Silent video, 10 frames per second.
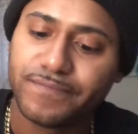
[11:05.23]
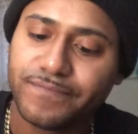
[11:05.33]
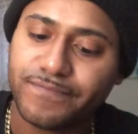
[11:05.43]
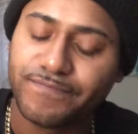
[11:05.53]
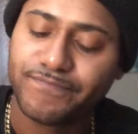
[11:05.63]

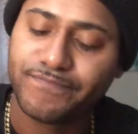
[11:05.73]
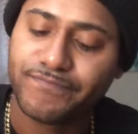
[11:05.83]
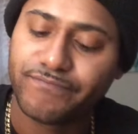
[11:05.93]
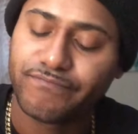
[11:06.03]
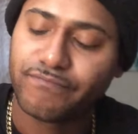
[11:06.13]

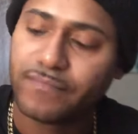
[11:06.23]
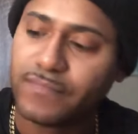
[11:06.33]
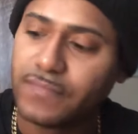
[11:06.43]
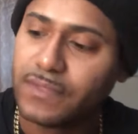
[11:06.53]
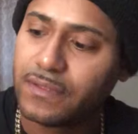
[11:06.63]

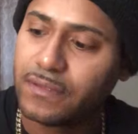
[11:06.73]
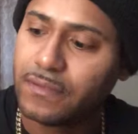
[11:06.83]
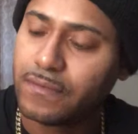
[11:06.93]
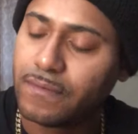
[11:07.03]
No one is speaking in this clip.